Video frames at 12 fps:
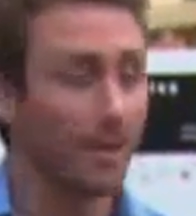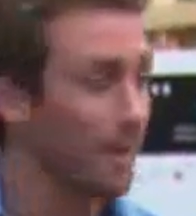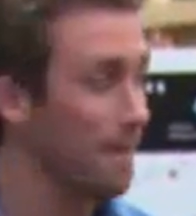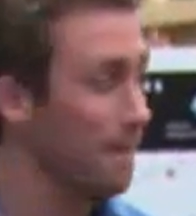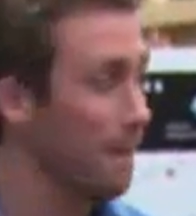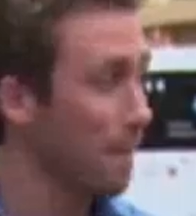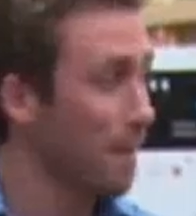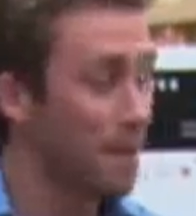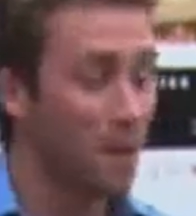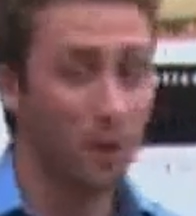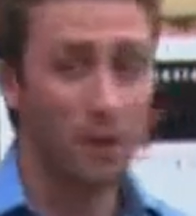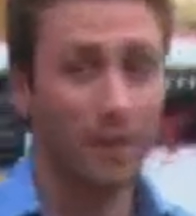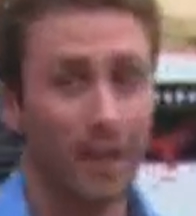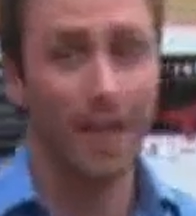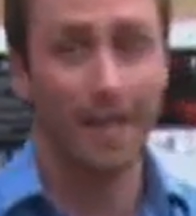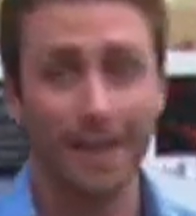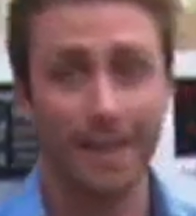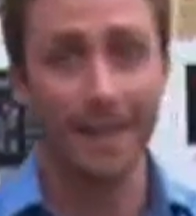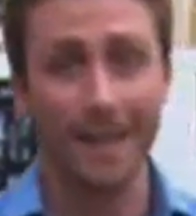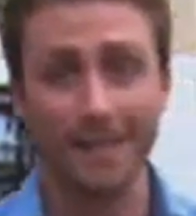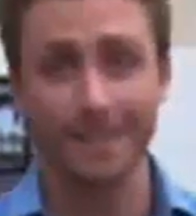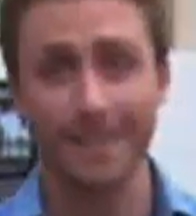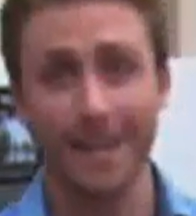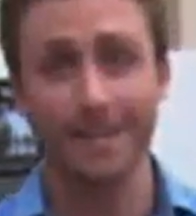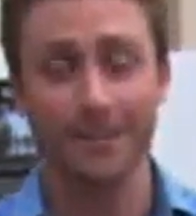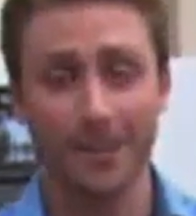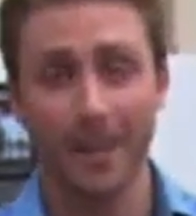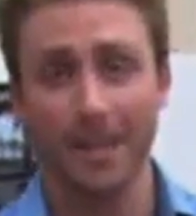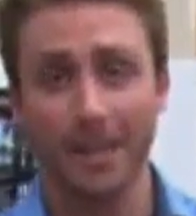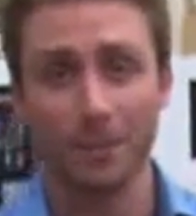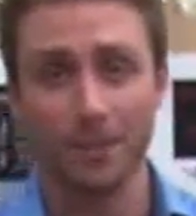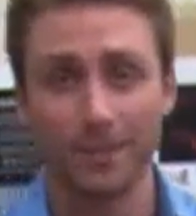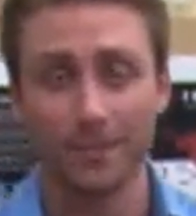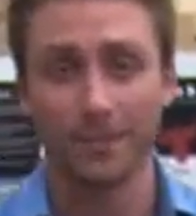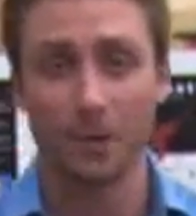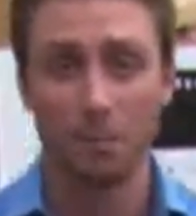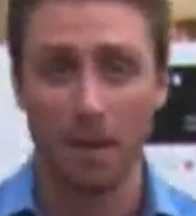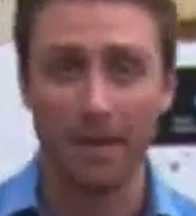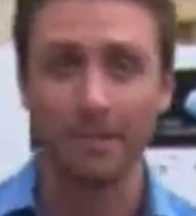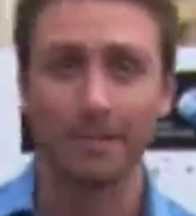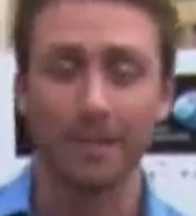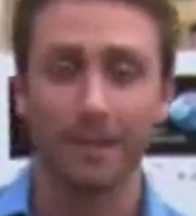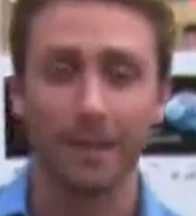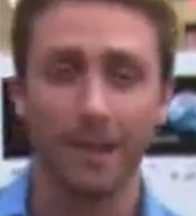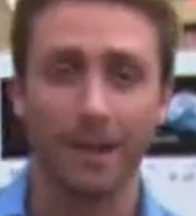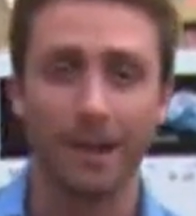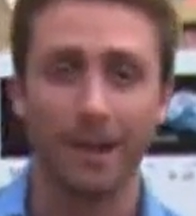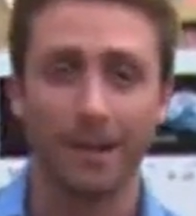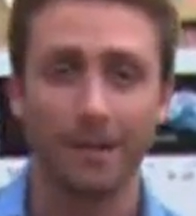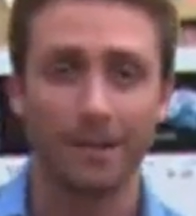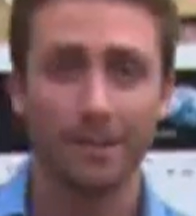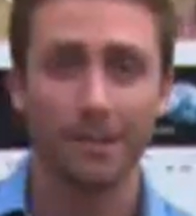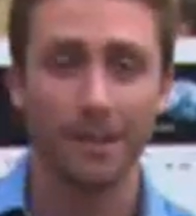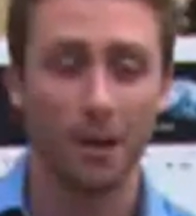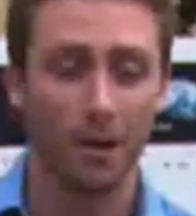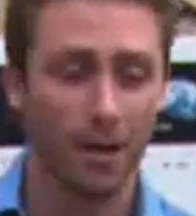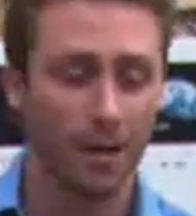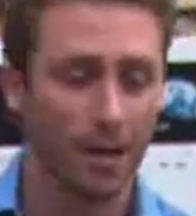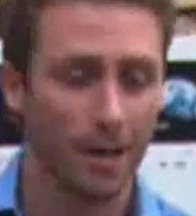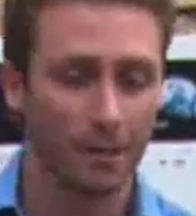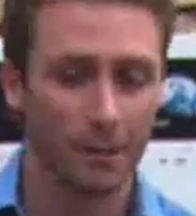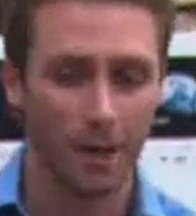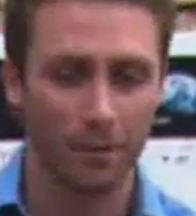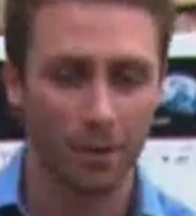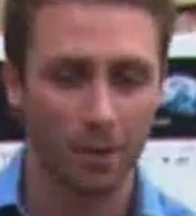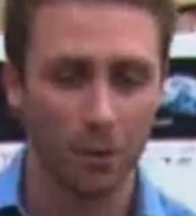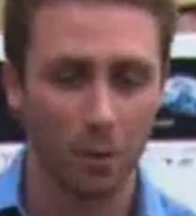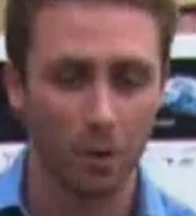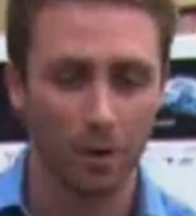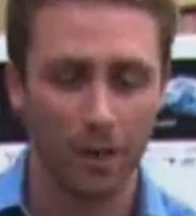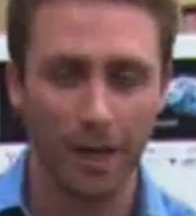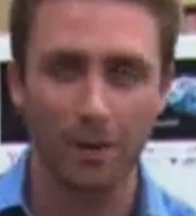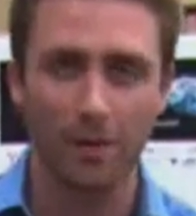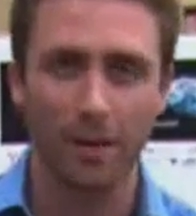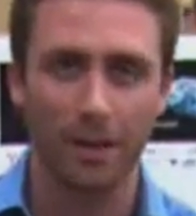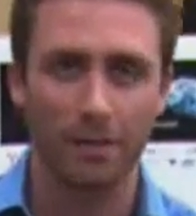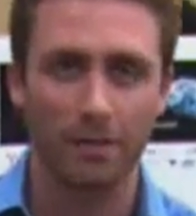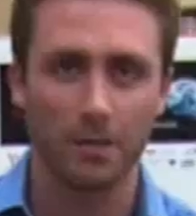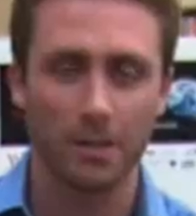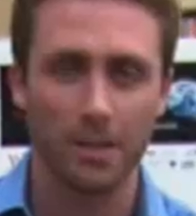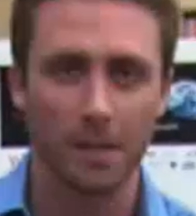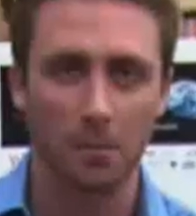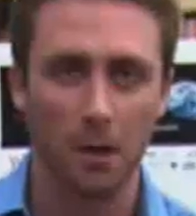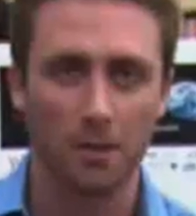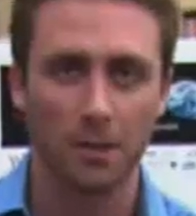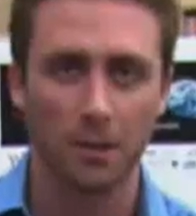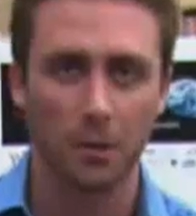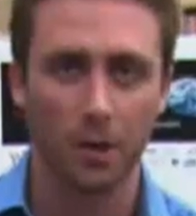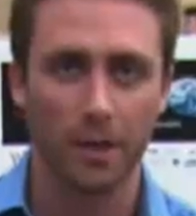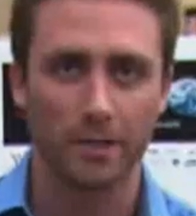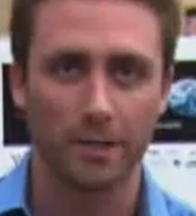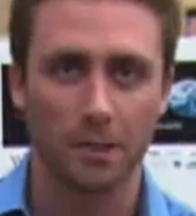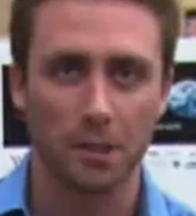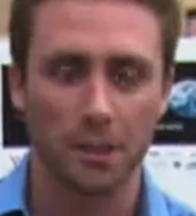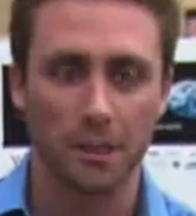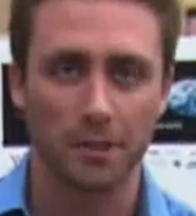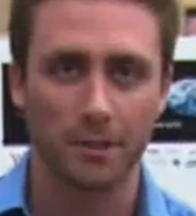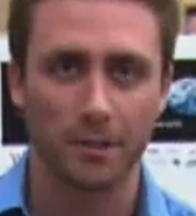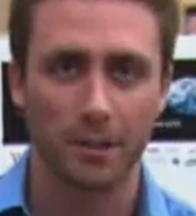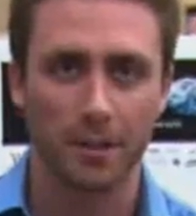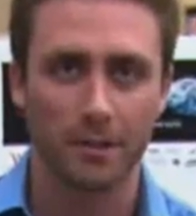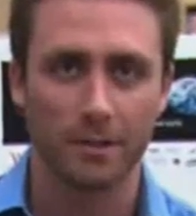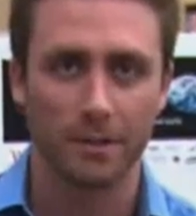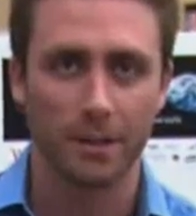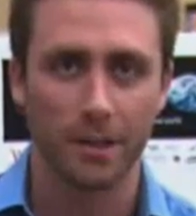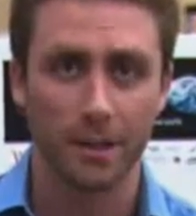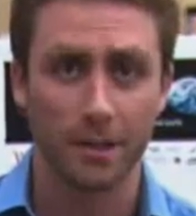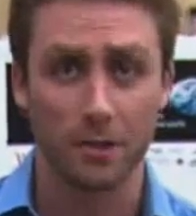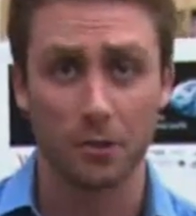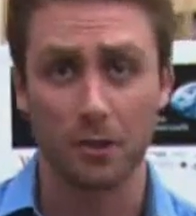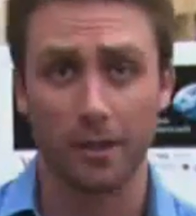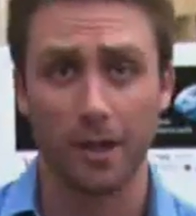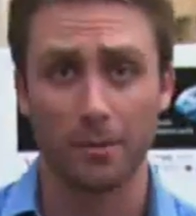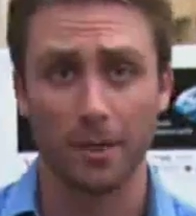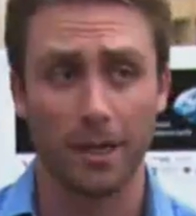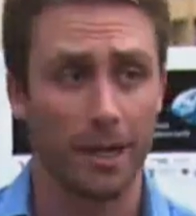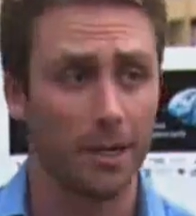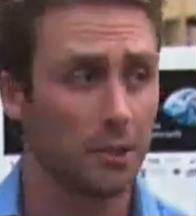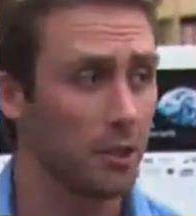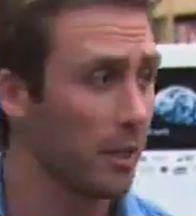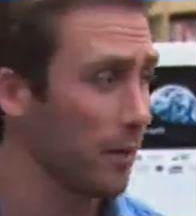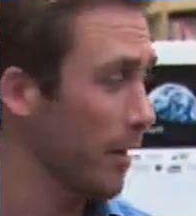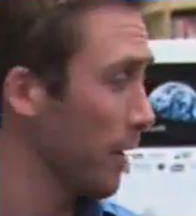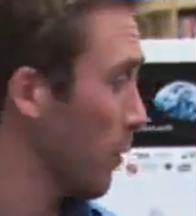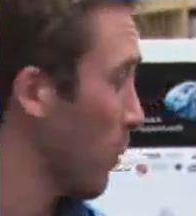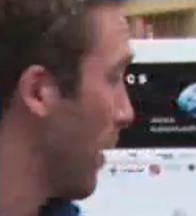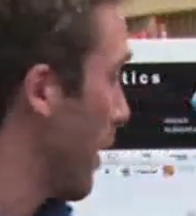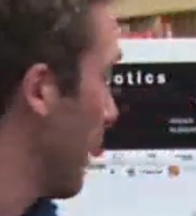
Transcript: thing, cool? I the only thing I can think I can say is thank you. This is amazing. Uh, you know, I, I, travel all over the world, and I don't think I've ever seen a project quite as ingenious as this, and certainly not with the kind of engineering and